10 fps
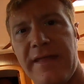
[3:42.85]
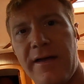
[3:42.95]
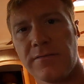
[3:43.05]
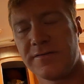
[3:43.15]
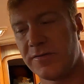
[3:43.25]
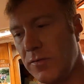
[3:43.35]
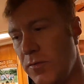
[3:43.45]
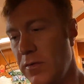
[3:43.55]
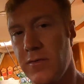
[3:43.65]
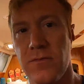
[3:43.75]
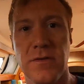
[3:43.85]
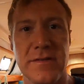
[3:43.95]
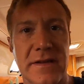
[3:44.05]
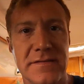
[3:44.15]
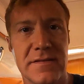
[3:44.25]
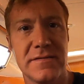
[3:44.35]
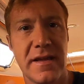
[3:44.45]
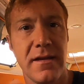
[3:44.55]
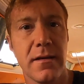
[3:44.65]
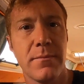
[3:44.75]
now to really test this
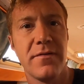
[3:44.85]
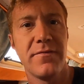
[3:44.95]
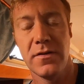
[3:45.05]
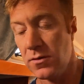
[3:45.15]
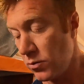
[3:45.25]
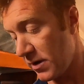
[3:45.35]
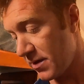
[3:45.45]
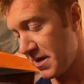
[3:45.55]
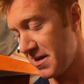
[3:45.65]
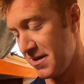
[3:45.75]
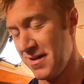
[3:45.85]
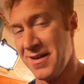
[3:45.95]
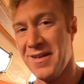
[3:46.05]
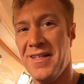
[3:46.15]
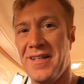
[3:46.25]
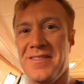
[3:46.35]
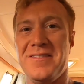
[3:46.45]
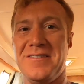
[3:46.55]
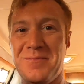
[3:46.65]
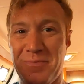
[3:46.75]
tank, I'm gonna fill it with
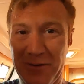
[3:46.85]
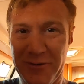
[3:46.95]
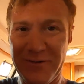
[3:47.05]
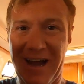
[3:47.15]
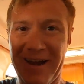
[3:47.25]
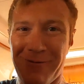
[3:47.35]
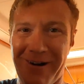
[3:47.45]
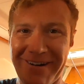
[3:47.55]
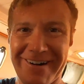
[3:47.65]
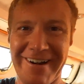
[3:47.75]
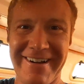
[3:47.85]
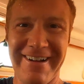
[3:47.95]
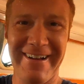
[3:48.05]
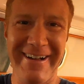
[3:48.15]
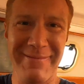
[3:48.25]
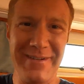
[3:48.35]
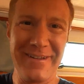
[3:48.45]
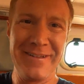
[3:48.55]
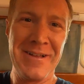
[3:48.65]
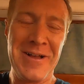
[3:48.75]
this blue dyed water. I'm
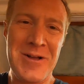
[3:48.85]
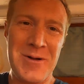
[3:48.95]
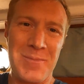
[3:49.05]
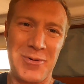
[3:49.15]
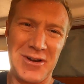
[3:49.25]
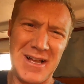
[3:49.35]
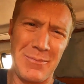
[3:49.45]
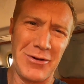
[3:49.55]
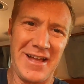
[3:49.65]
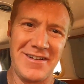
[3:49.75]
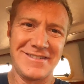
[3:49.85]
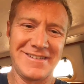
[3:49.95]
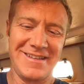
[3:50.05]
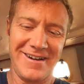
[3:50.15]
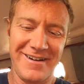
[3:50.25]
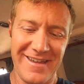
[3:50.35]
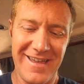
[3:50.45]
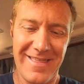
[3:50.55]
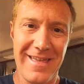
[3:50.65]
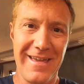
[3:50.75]
gonna put a couple gallons in there
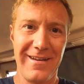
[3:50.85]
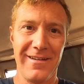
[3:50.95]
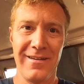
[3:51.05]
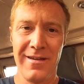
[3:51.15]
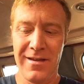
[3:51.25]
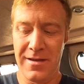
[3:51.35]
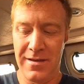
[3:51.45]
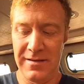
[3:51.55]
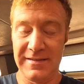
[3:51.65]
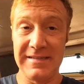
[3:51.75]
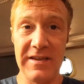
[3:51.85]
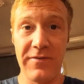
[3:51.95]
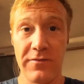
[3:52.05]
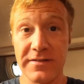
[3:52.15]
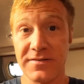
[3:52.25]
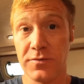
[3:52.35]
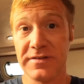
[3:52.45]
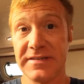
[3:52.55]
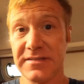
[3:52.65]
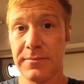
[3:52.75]
and then see if it runs through
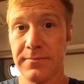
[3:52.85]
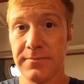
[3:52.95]
the system.